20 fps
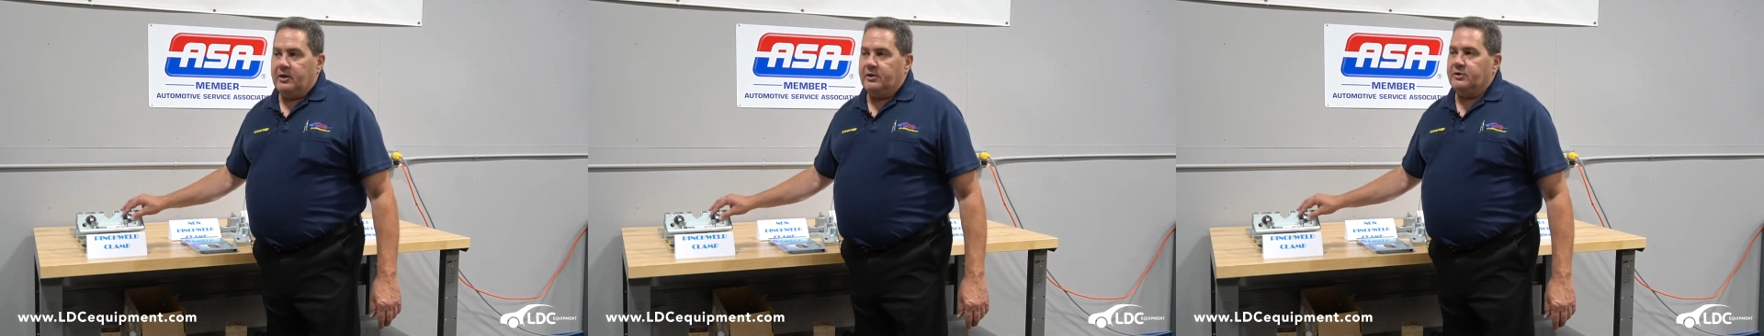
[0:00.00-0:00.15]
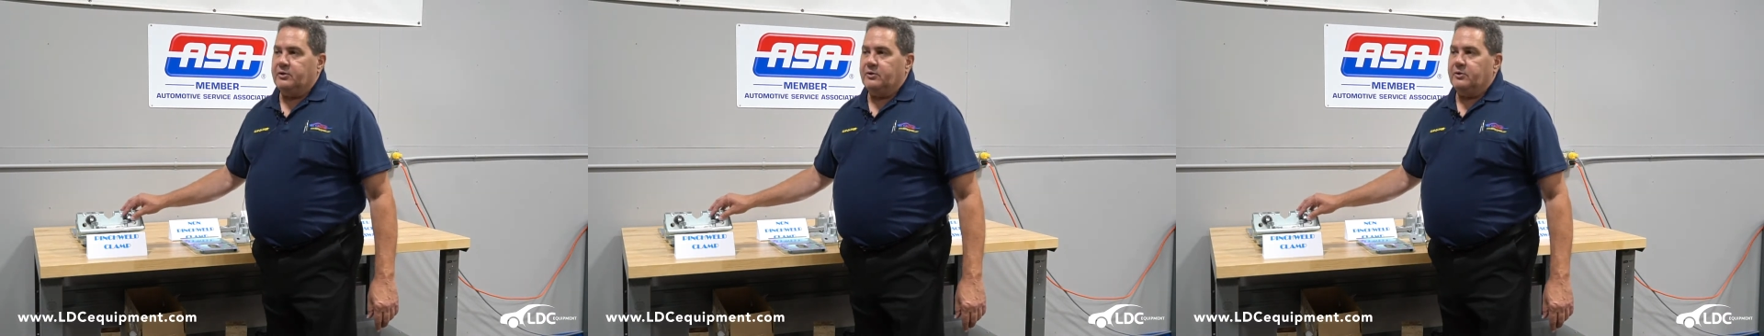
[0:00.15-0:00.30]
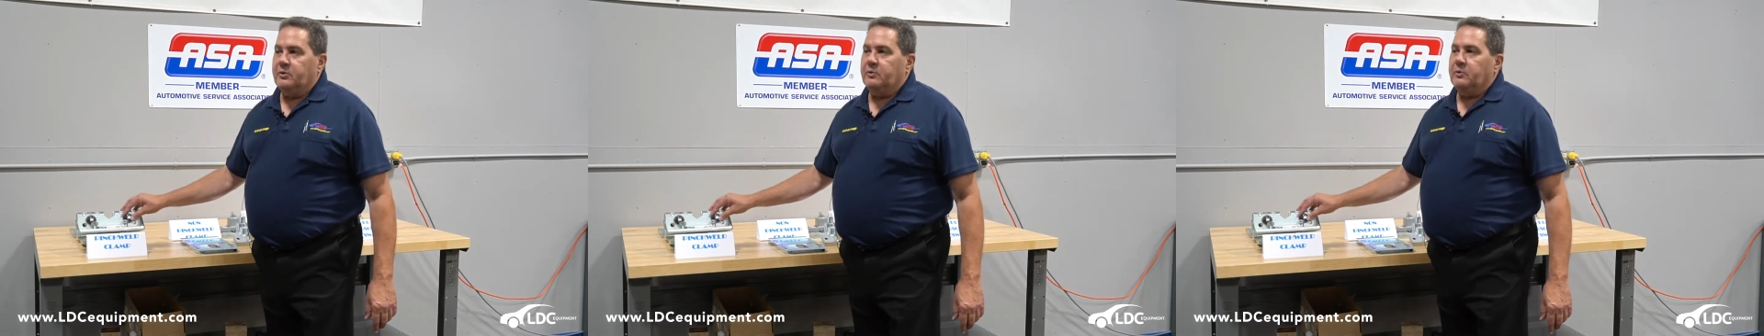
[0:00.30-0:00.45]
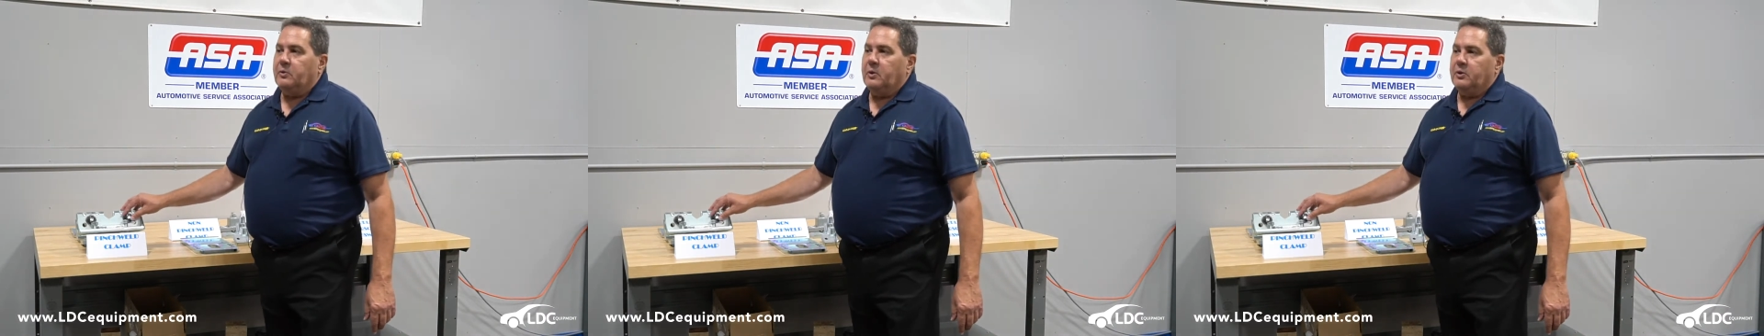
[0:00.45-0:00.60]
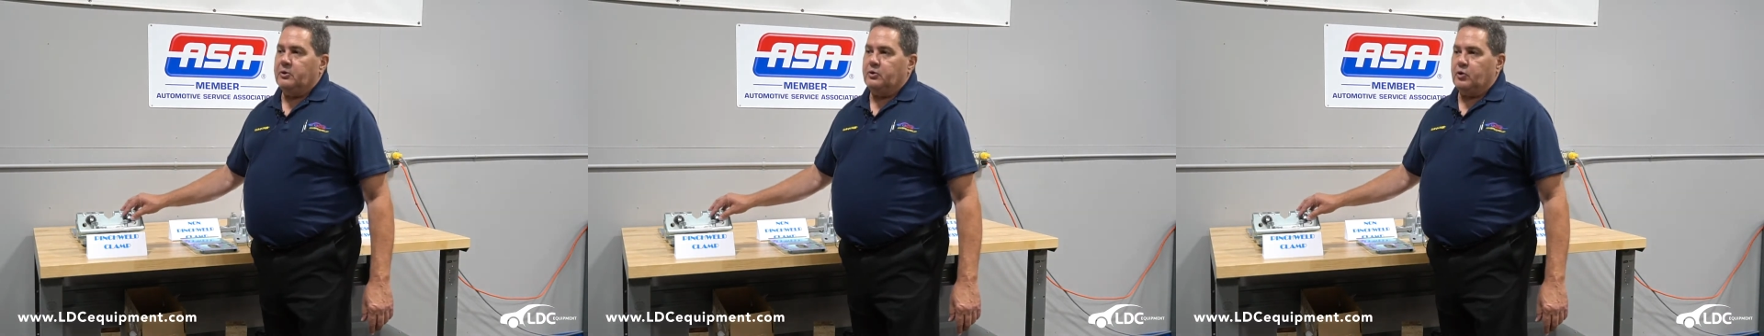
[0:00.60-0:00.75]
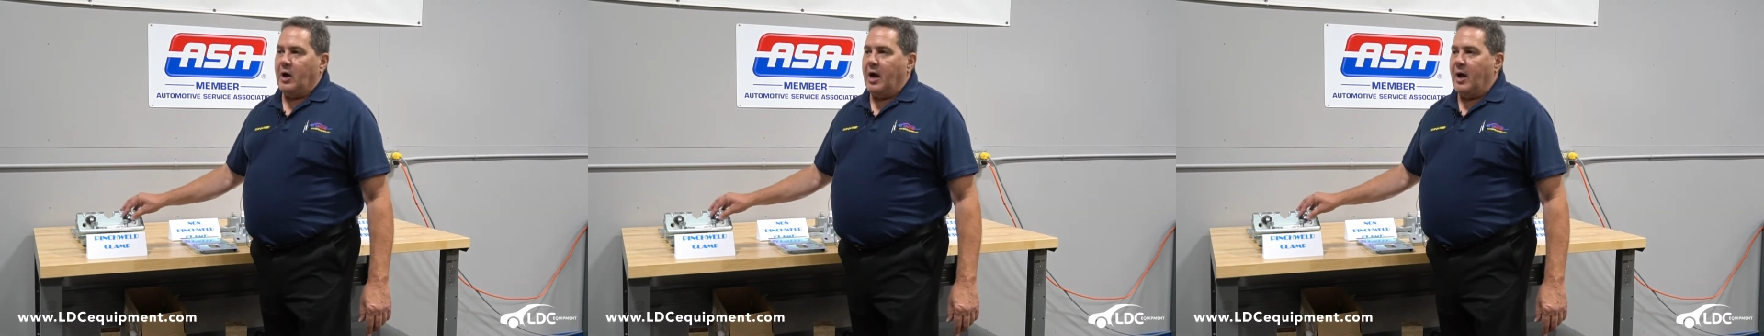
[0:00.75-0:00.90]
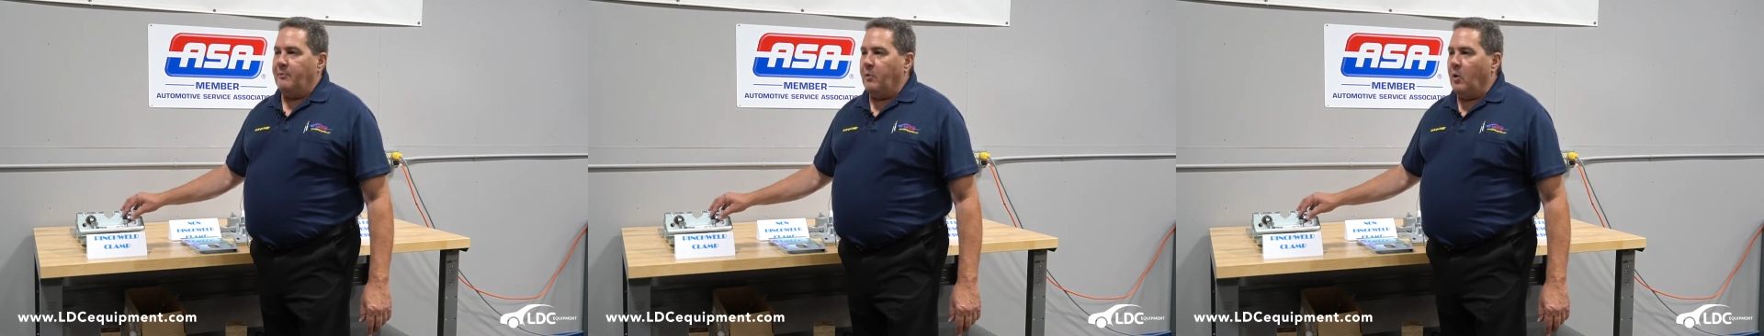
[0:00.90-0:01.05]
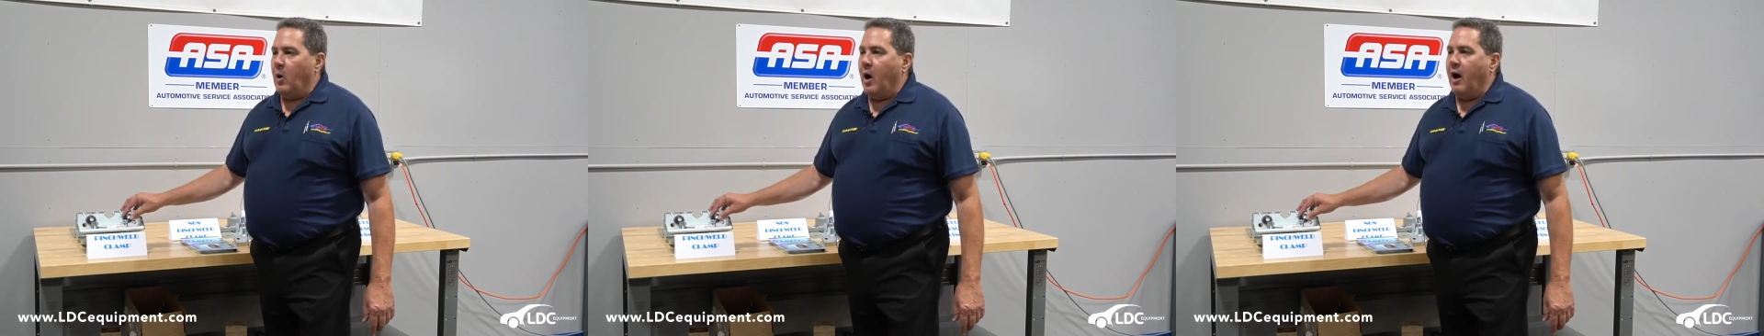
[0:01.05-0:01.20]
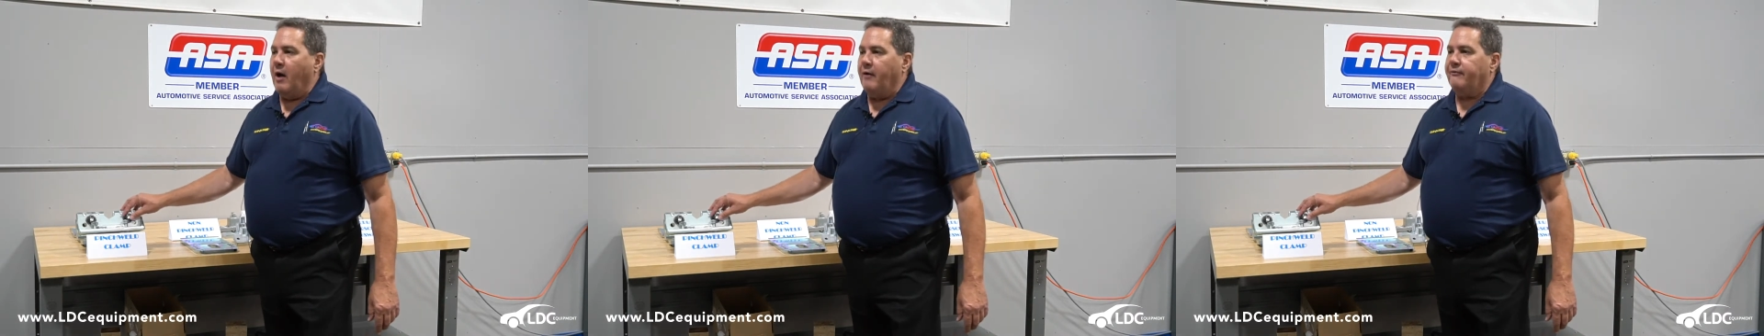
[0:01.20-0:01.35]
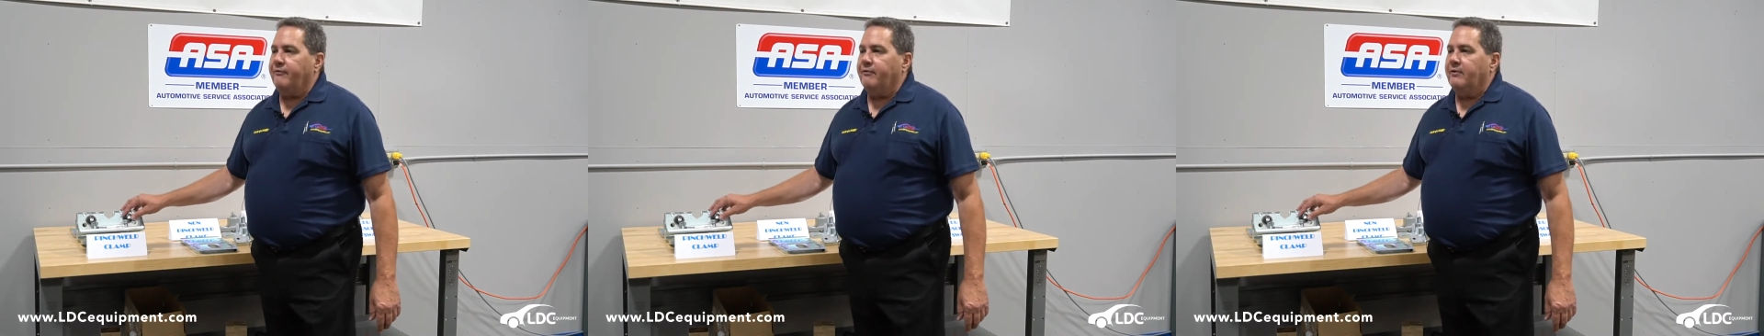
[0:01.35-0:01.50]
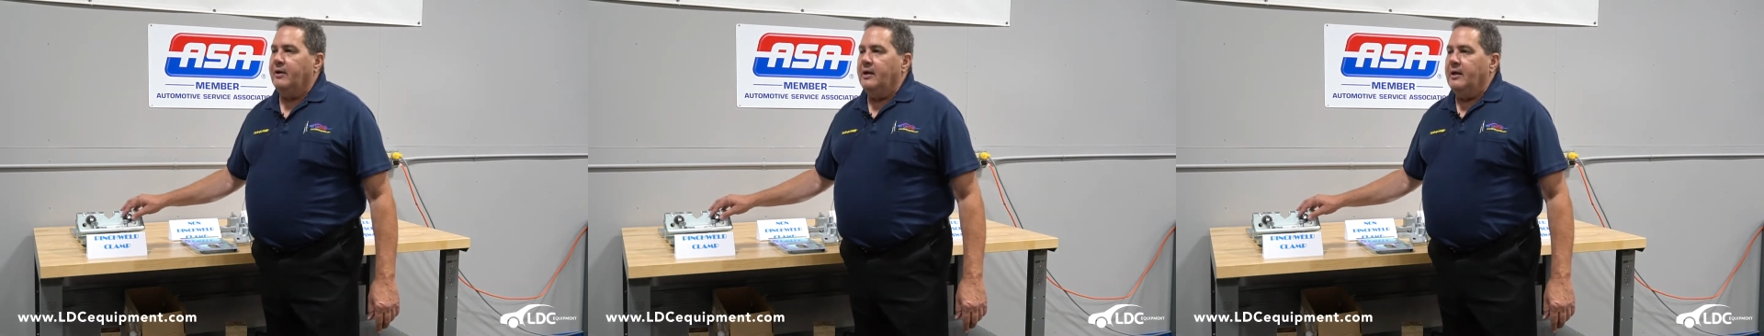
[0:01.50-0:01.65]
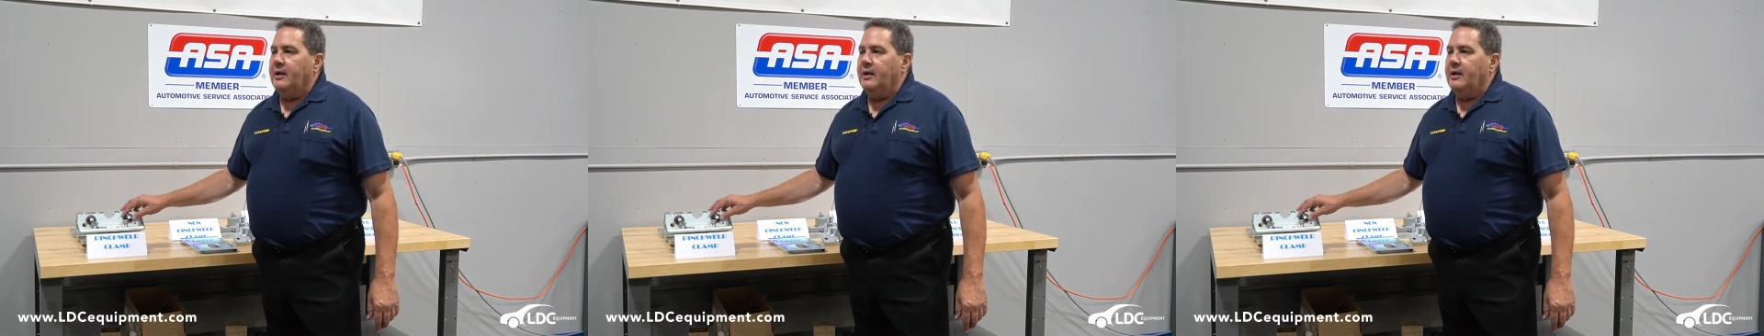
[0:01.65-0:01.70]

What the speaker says: to drop off.